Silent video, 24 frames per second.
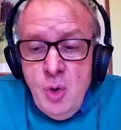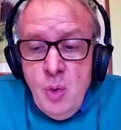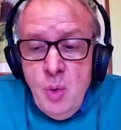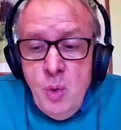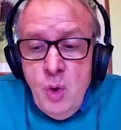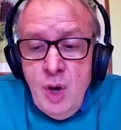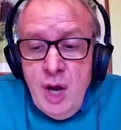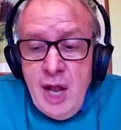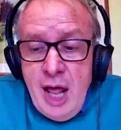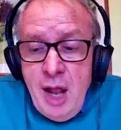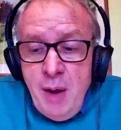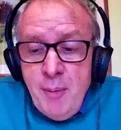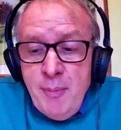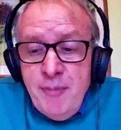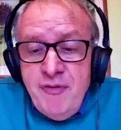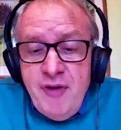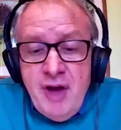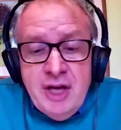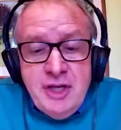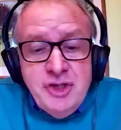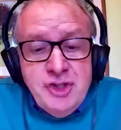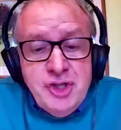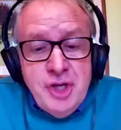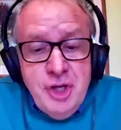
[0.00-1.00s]
will help
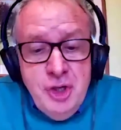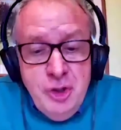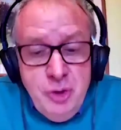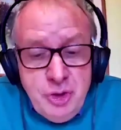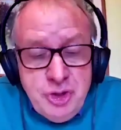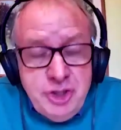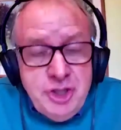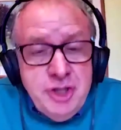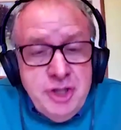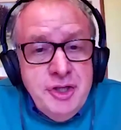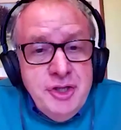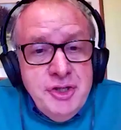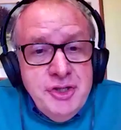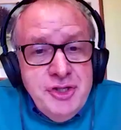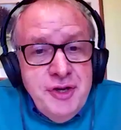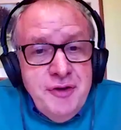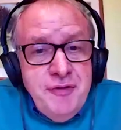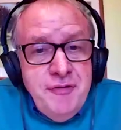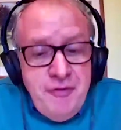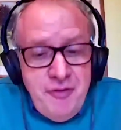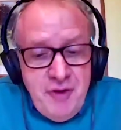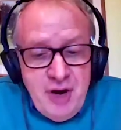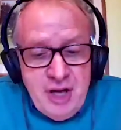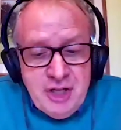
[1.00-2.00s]
find solutions
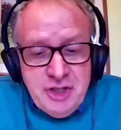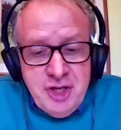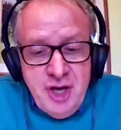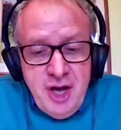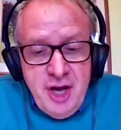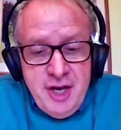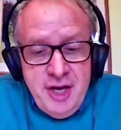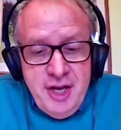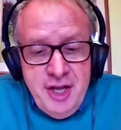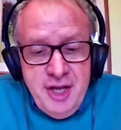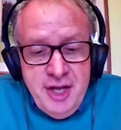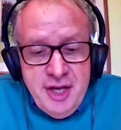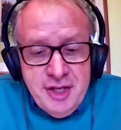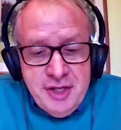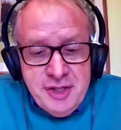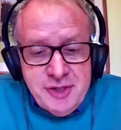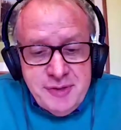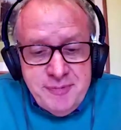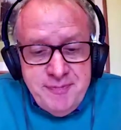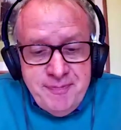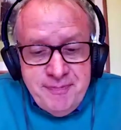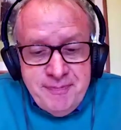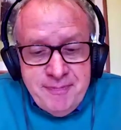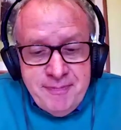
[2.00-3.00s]
and fresh ideas.